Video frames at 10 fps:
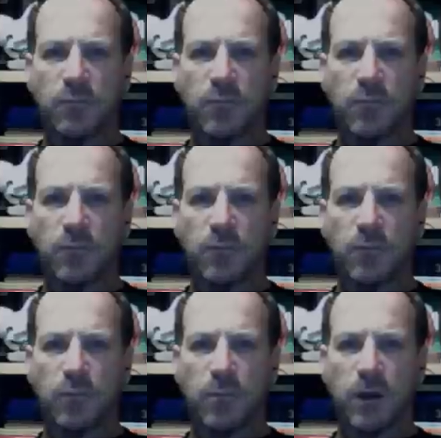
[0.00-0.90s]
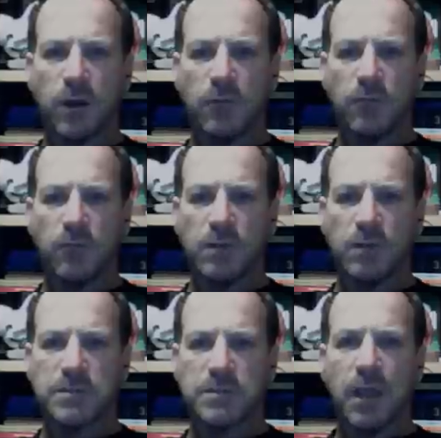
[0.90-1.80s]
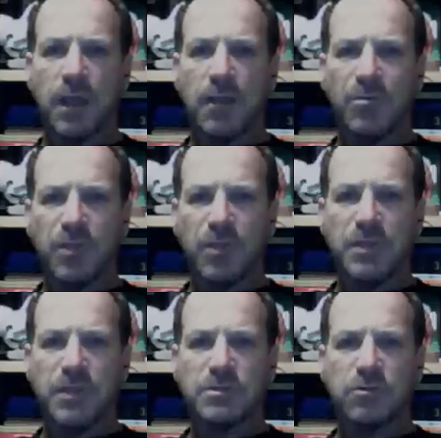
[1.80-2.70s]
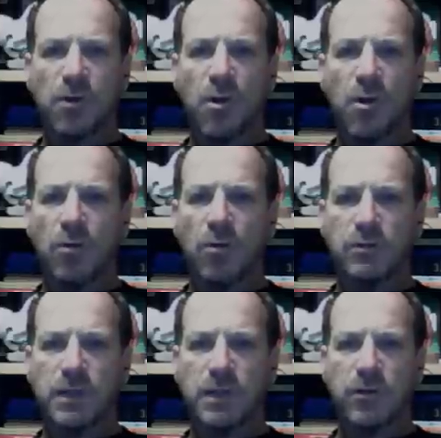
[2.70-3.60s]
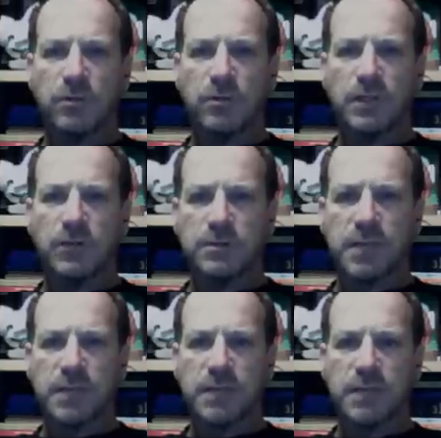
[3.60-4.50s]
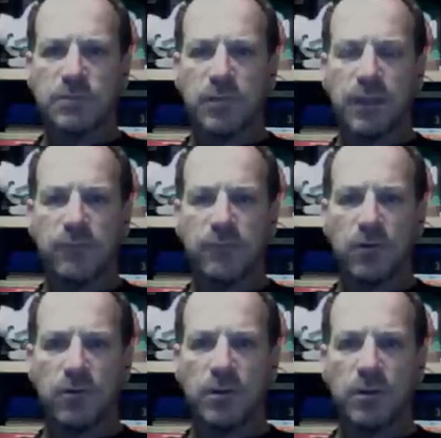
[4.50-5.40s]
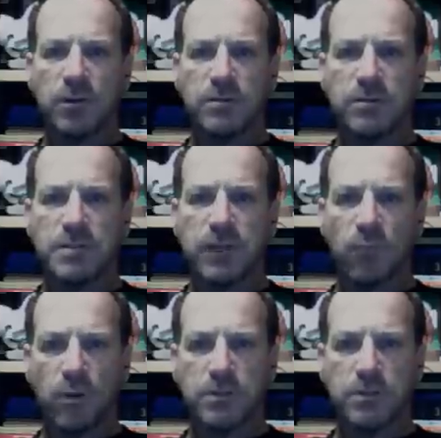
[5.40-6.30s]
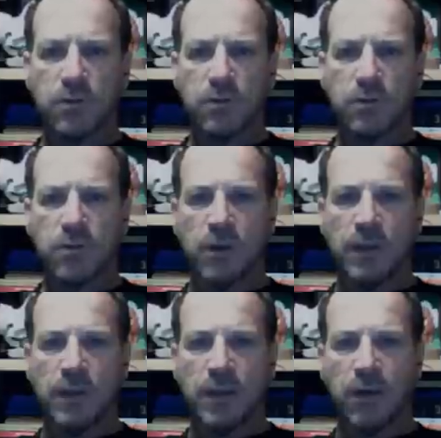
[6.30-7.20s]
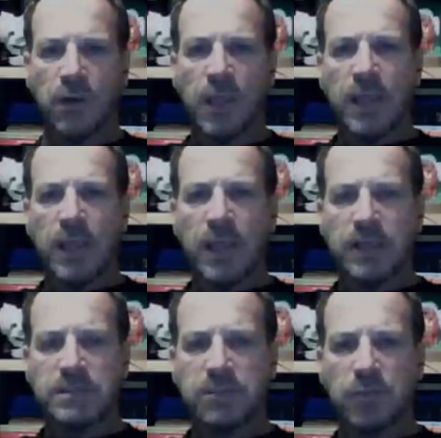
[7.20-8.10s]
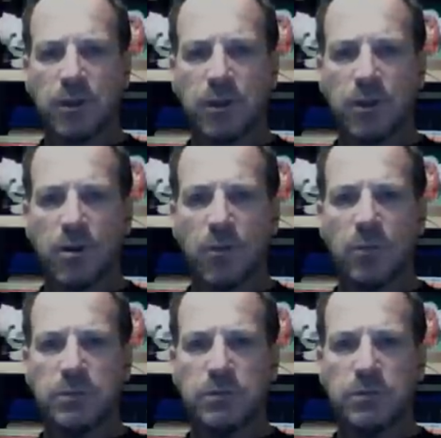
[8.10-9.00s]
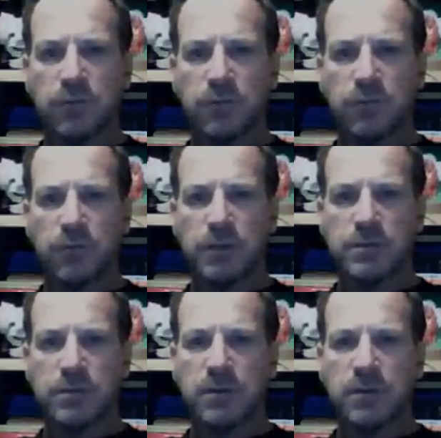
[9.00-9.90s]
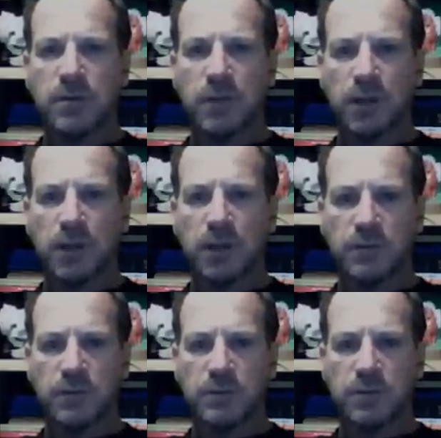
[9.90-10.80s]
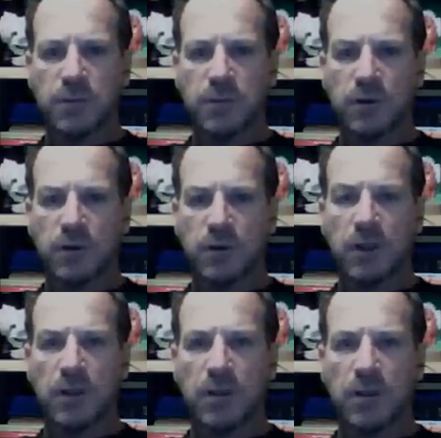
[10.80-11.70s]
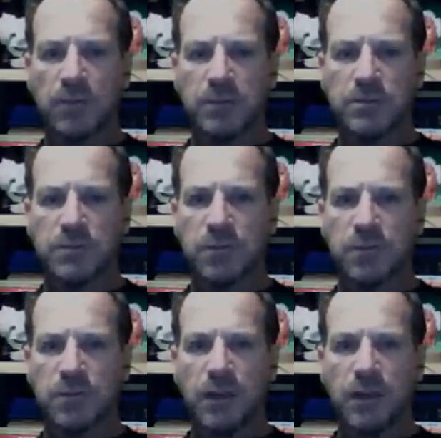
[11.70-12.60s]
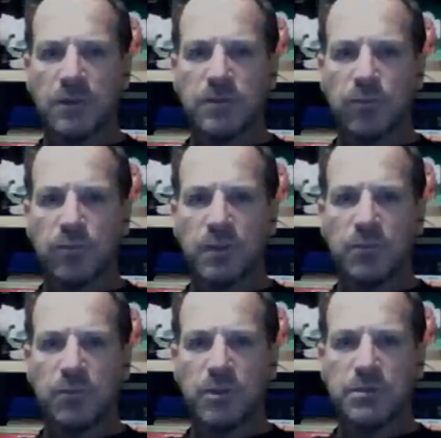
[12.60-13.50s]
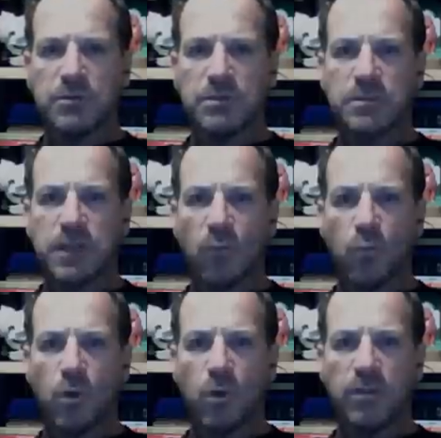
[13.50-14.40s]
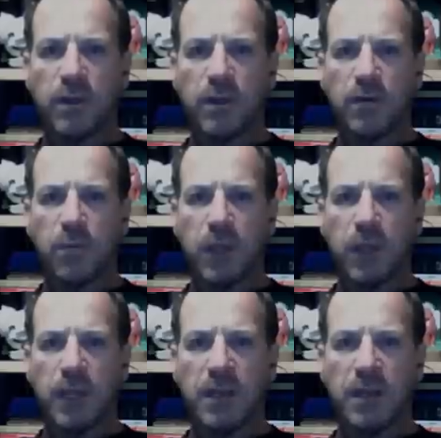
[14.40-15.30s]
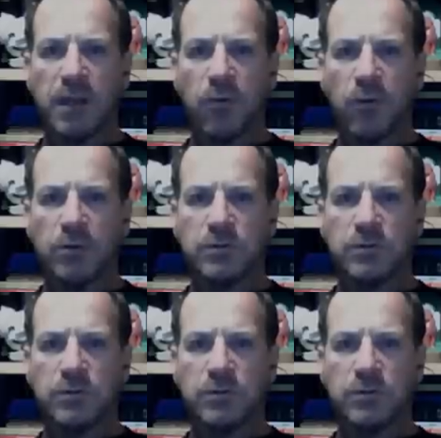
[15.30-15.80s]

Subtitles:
prepared for us. These are all telltale signs. We have to look and understand what is going on there. It's simply a harbinger of the things that are coming here to America and coming soon. So we must understand what they are planning in order to